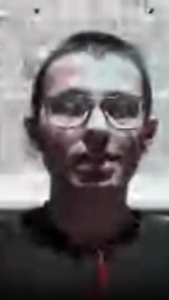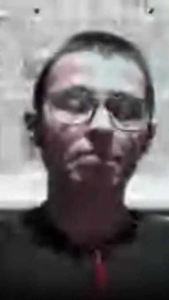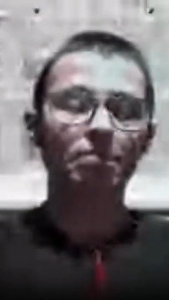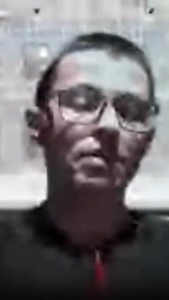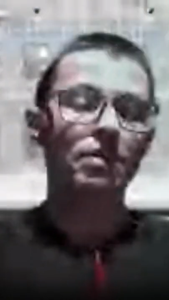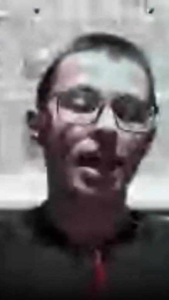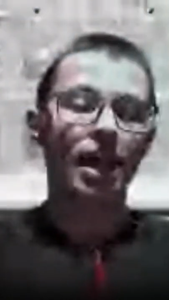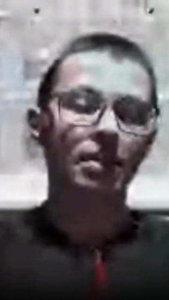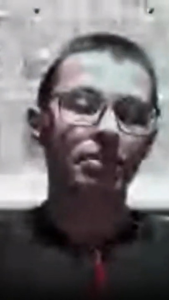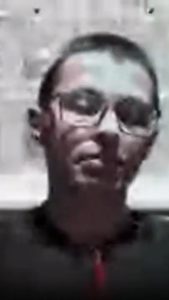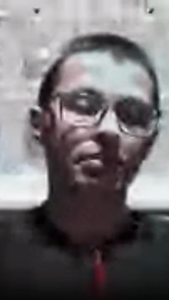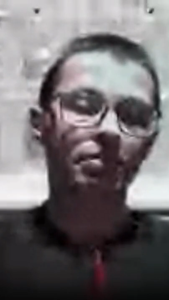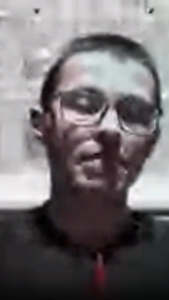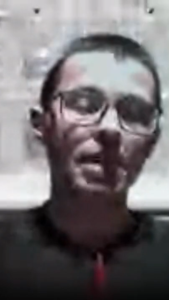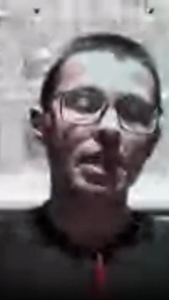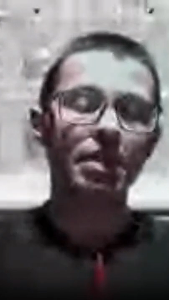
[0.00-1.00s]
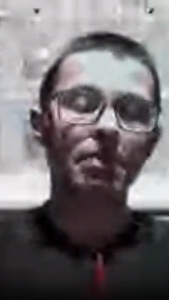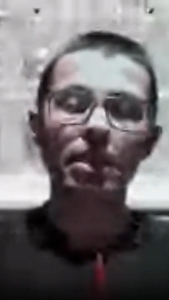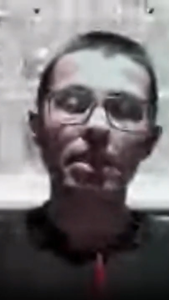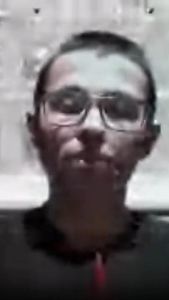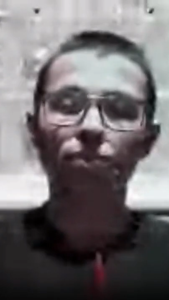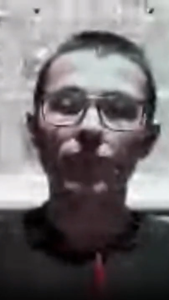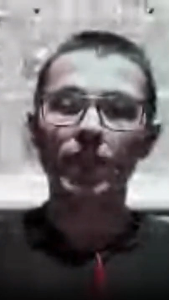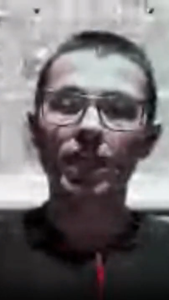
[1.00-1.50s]
And at the same time,
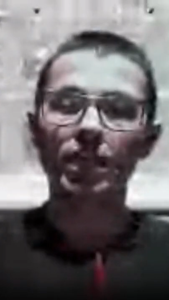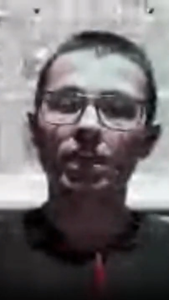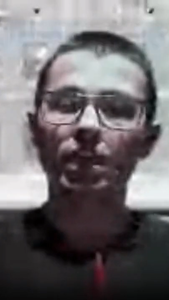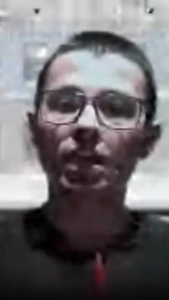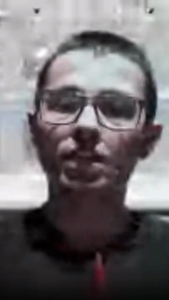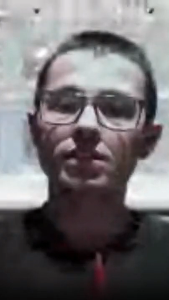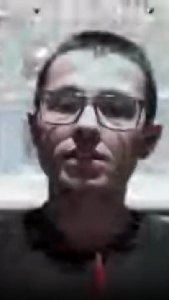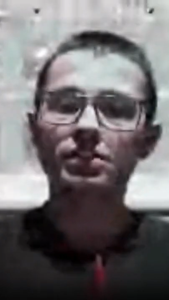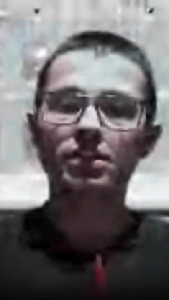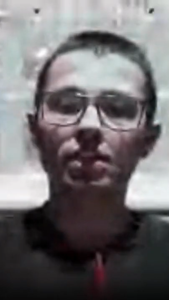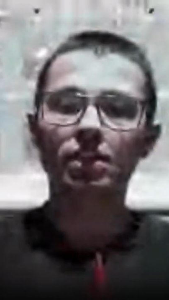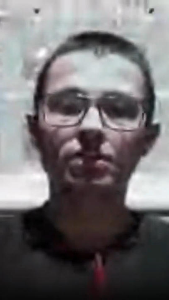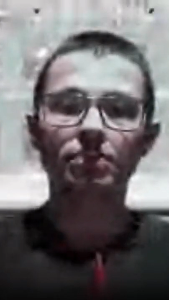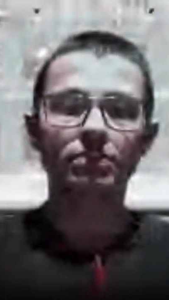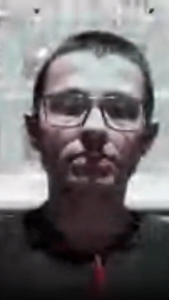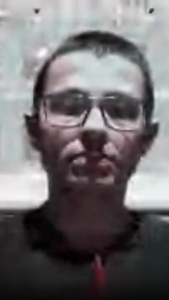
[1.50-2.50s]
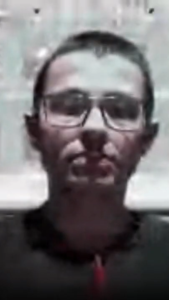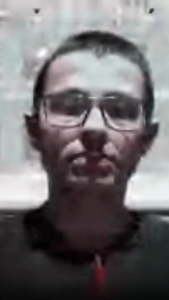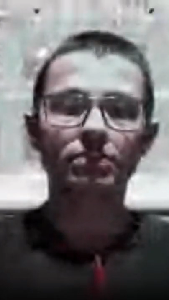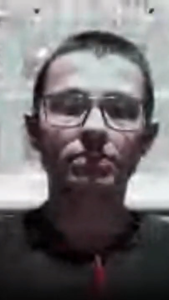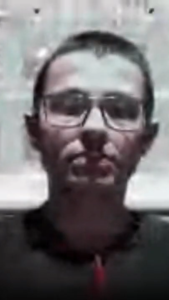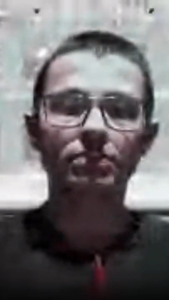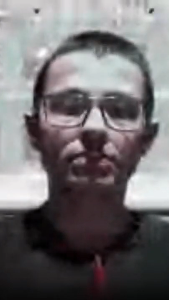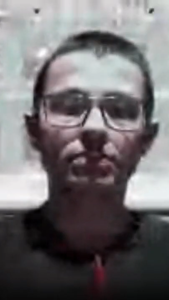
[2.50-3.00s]
maybe we can learn
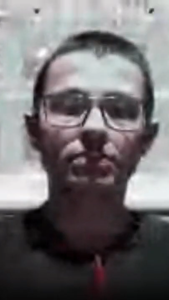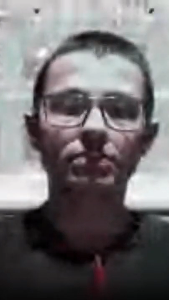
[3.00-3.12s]
some